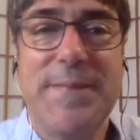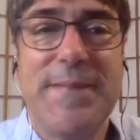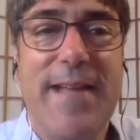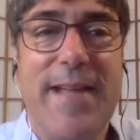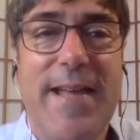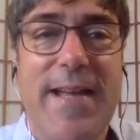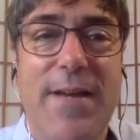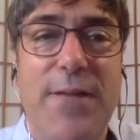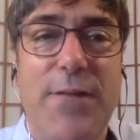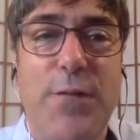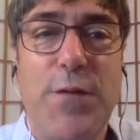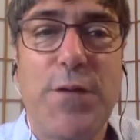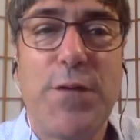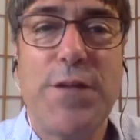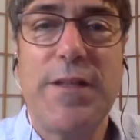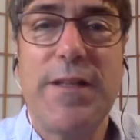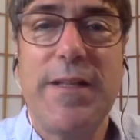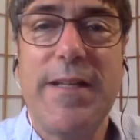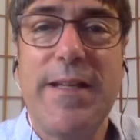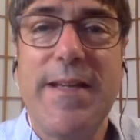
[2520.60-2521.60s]
And
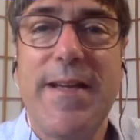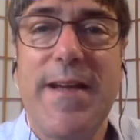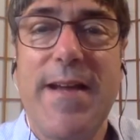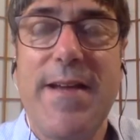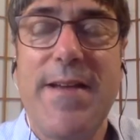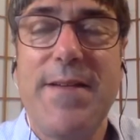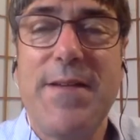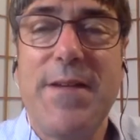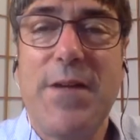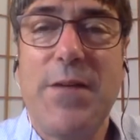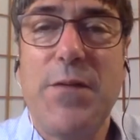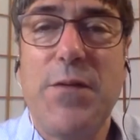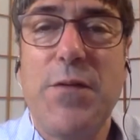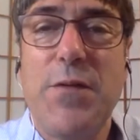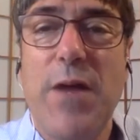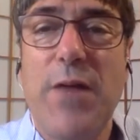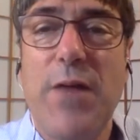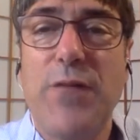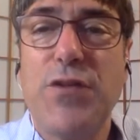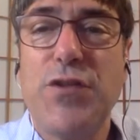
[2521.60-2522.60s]
unfortunately,
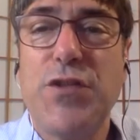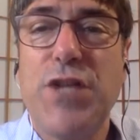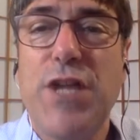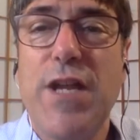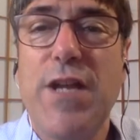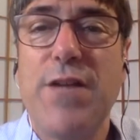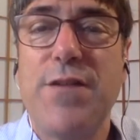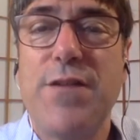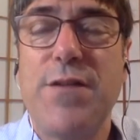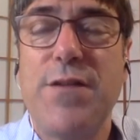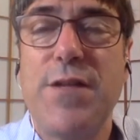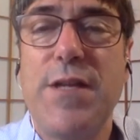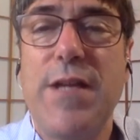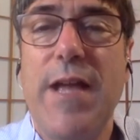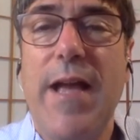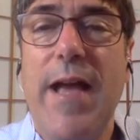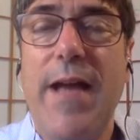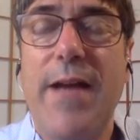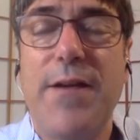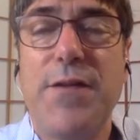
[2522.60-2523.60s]
you have to change
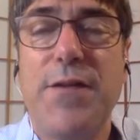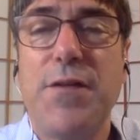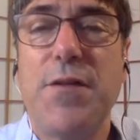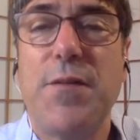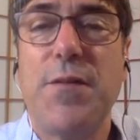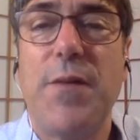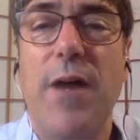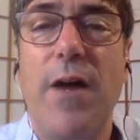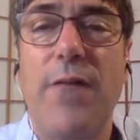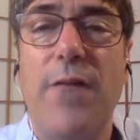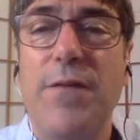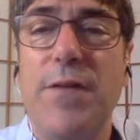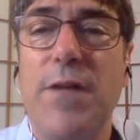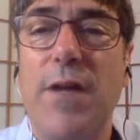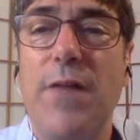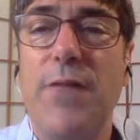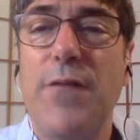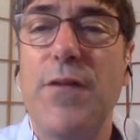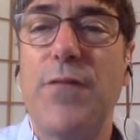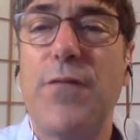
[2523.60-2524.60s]
the attitude
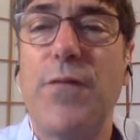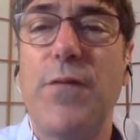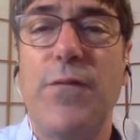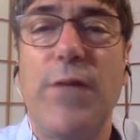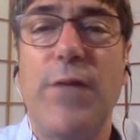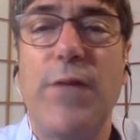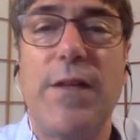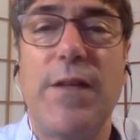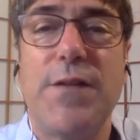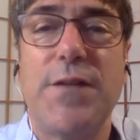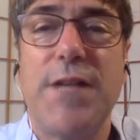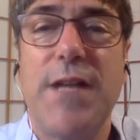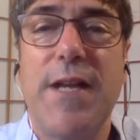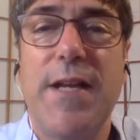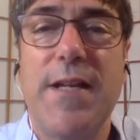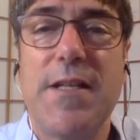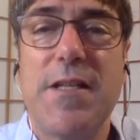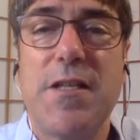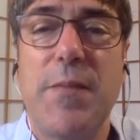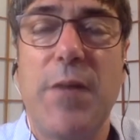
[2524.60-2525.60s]
of your fellow
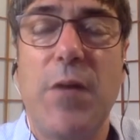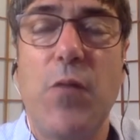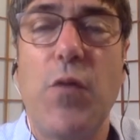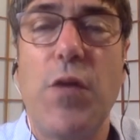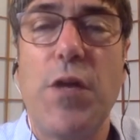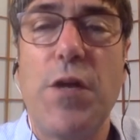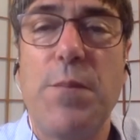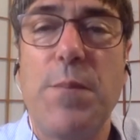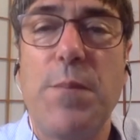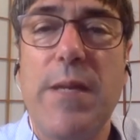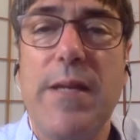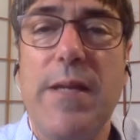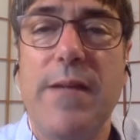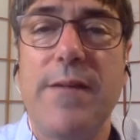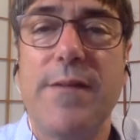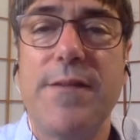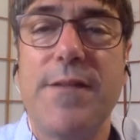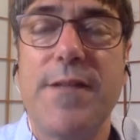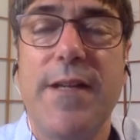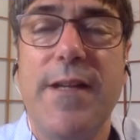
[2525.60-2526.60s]
scientists about what it
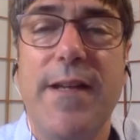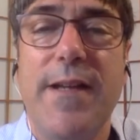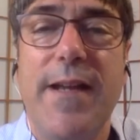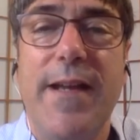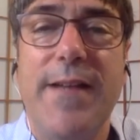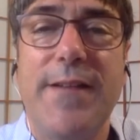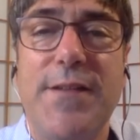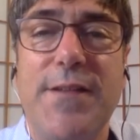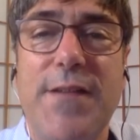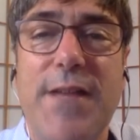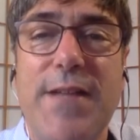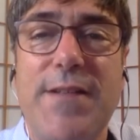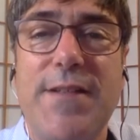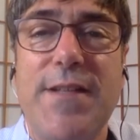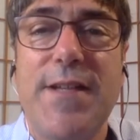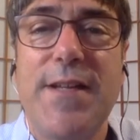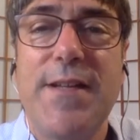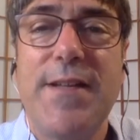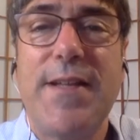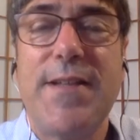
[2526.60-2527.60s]
means. And so that's
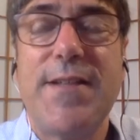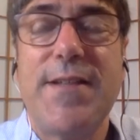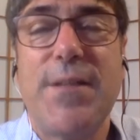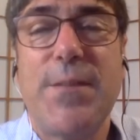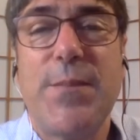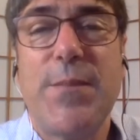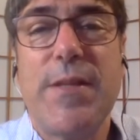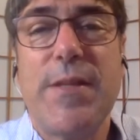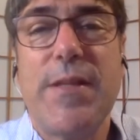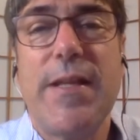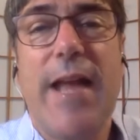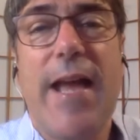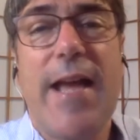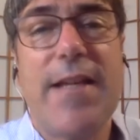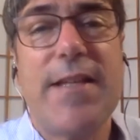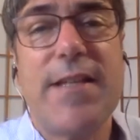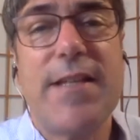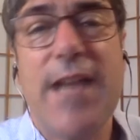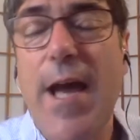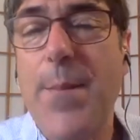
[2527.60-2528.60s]
something that
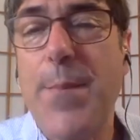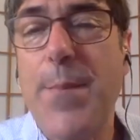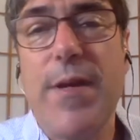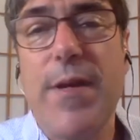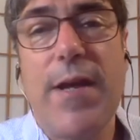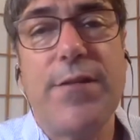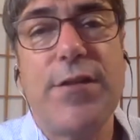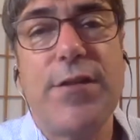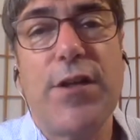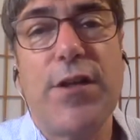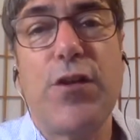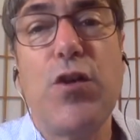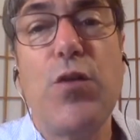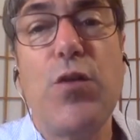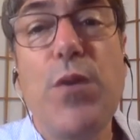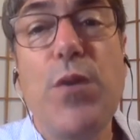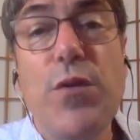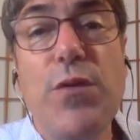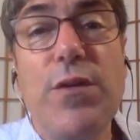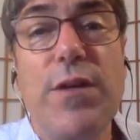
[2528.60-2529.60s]
has to happen as a
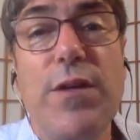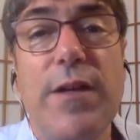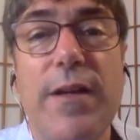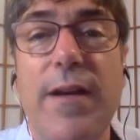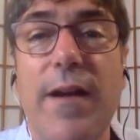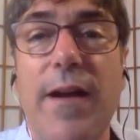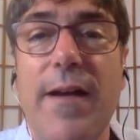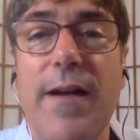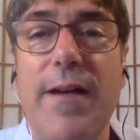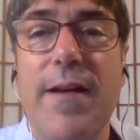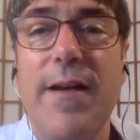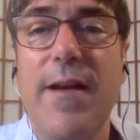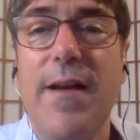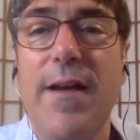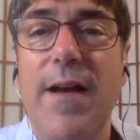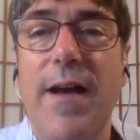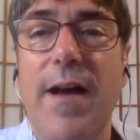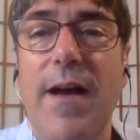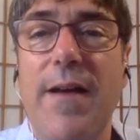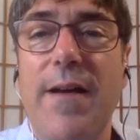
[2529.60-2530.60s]
community, not
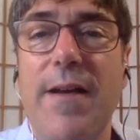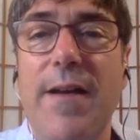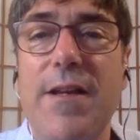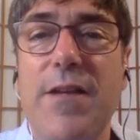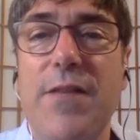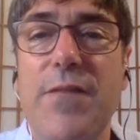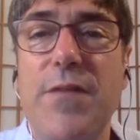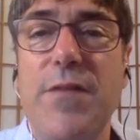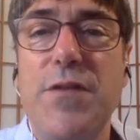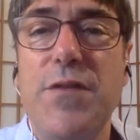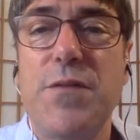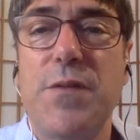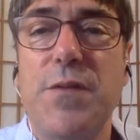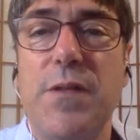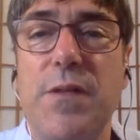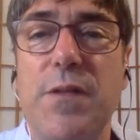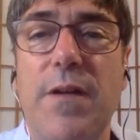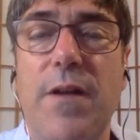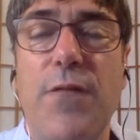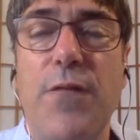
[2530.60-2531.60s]
an
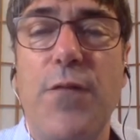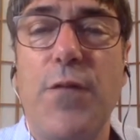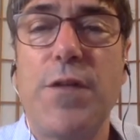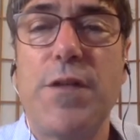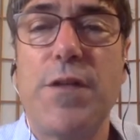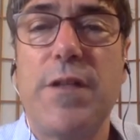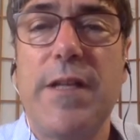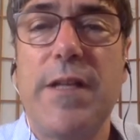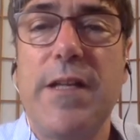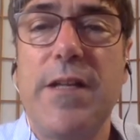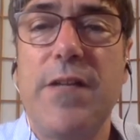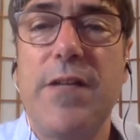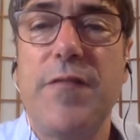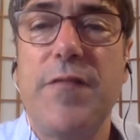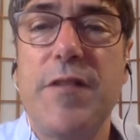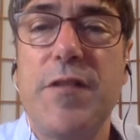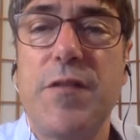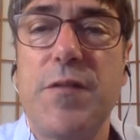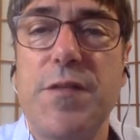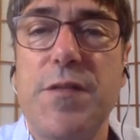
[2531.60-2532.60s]
individual. Unfortunately, an
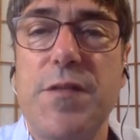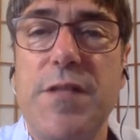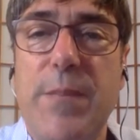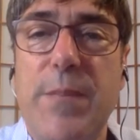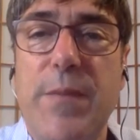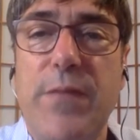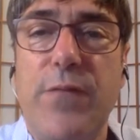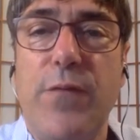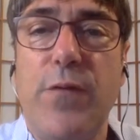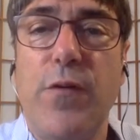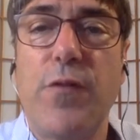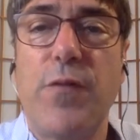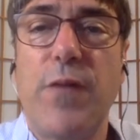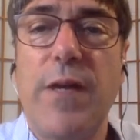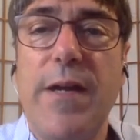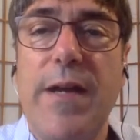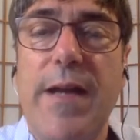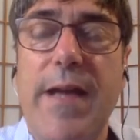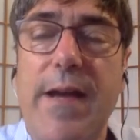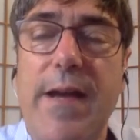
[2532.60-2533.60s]
individual stepping forward
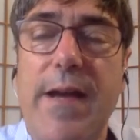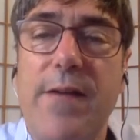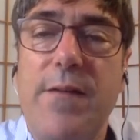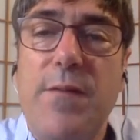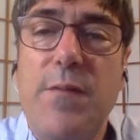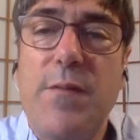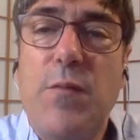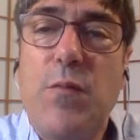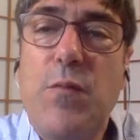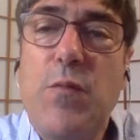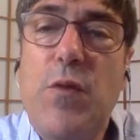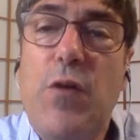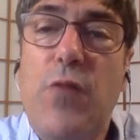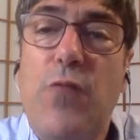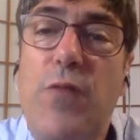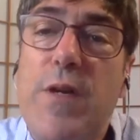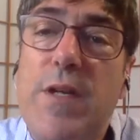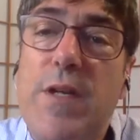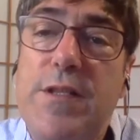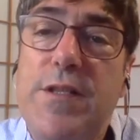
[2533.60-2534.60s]
right now,
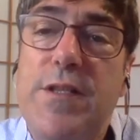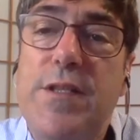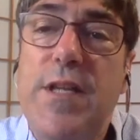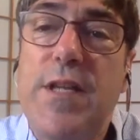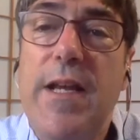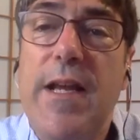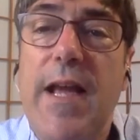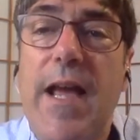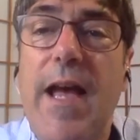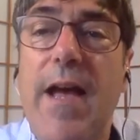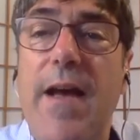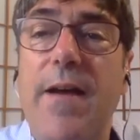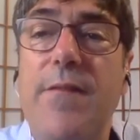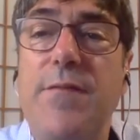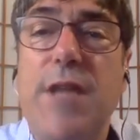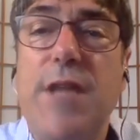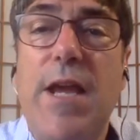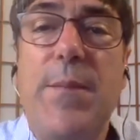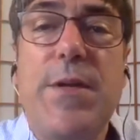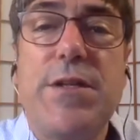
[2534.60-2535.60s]
risks
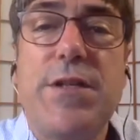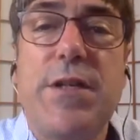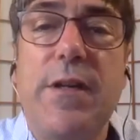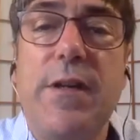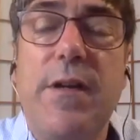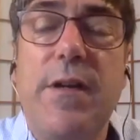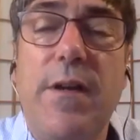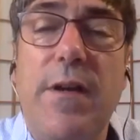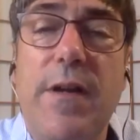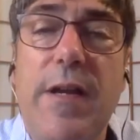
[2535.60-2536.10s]
damaging